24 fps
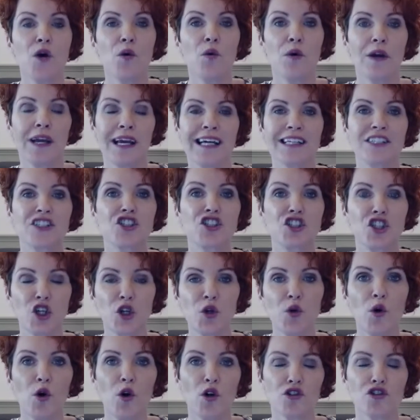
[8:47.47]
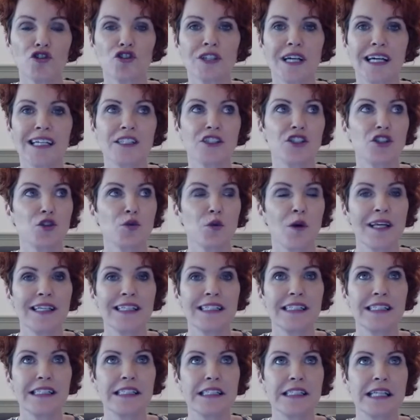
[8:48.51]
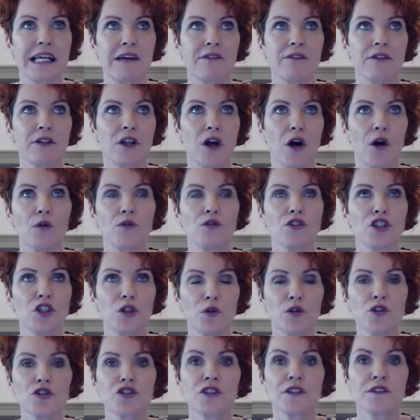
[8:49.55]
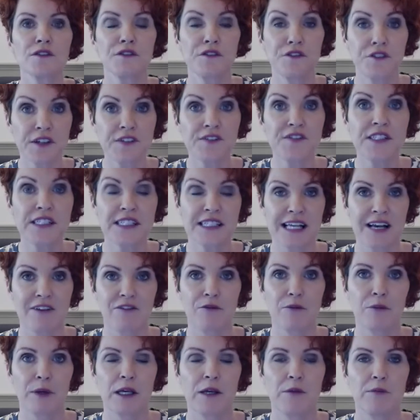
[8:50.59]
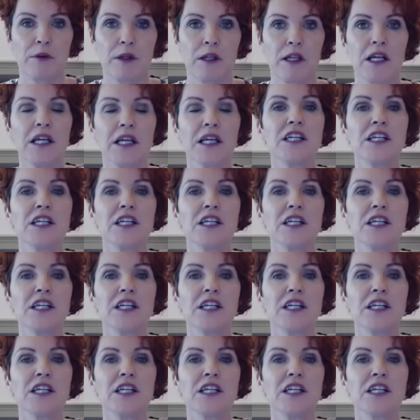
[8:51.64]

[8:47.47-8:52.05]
we had 257 people